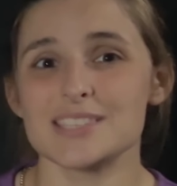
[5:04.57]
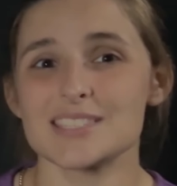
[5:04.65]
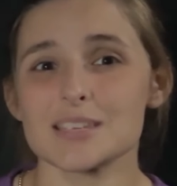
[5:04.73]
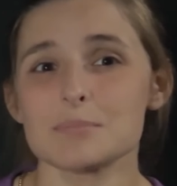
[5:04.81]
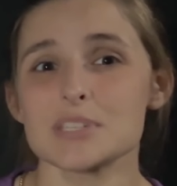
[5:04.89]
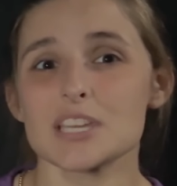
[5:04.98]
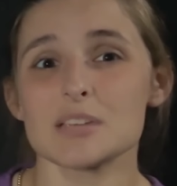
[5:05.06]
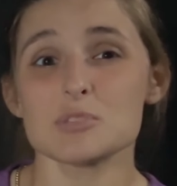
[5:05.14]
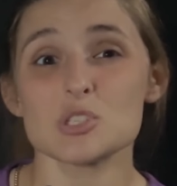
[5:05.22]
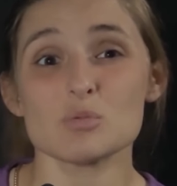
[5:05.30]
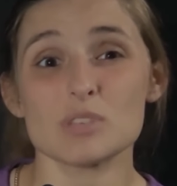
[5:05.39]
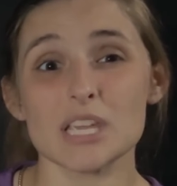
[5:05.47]
And
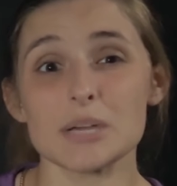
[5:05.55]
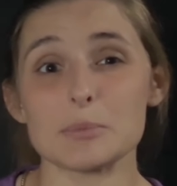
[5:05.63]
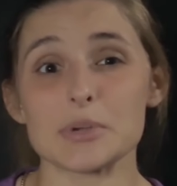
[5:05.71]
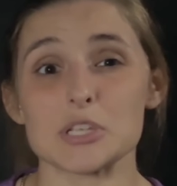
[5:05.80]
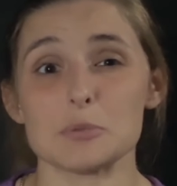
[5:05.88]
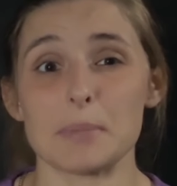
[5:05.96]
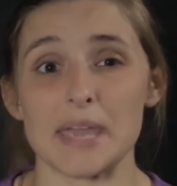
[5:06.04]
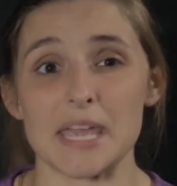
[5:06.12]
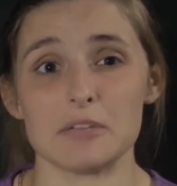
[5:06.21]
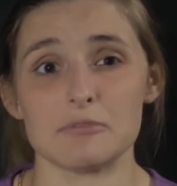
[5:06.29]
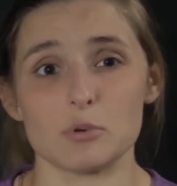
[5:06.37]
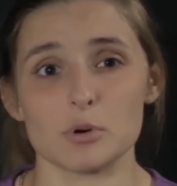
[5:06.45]
sometimes you get what you
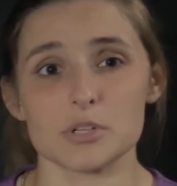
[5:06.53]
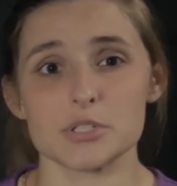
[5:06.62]
pay for.